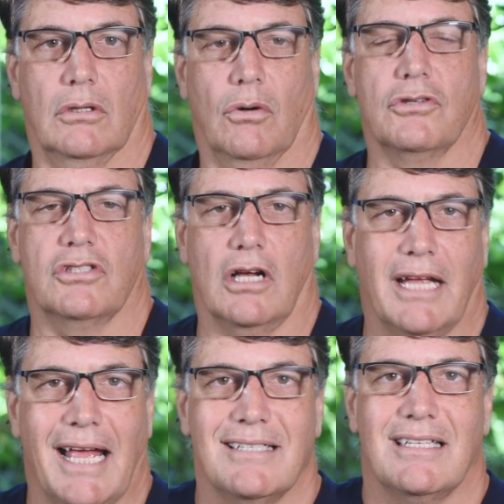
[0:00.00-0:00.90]
or
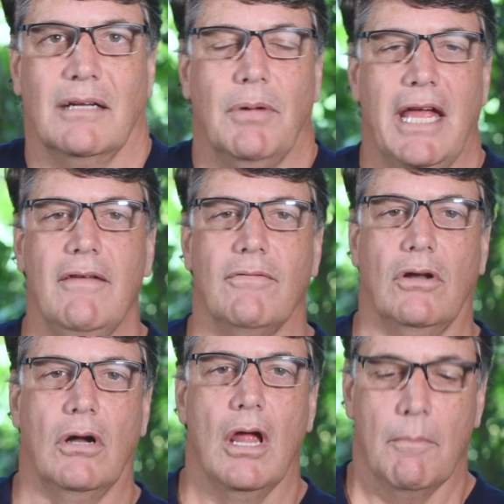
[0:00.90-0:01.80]
sarcastic
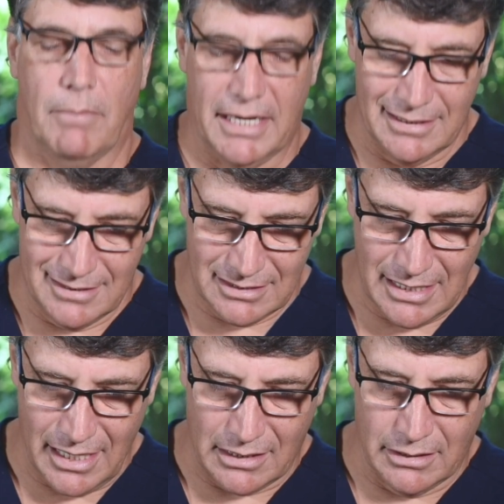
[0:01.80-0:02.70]
behavior, but
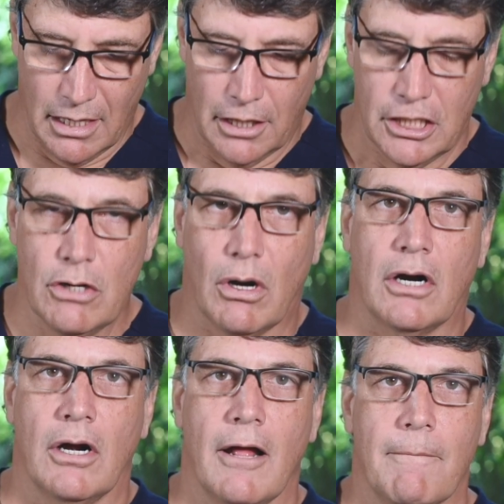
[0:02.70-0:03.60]
instead you
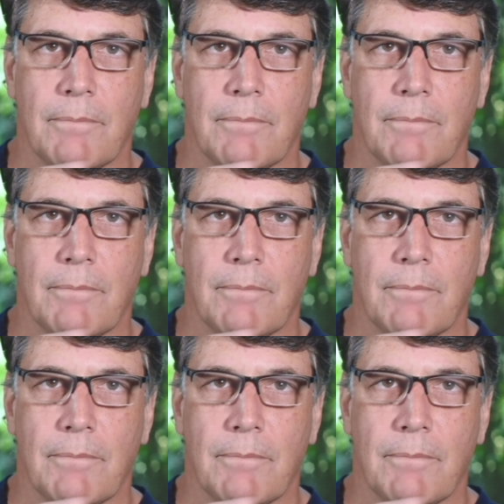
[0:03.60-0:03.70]
are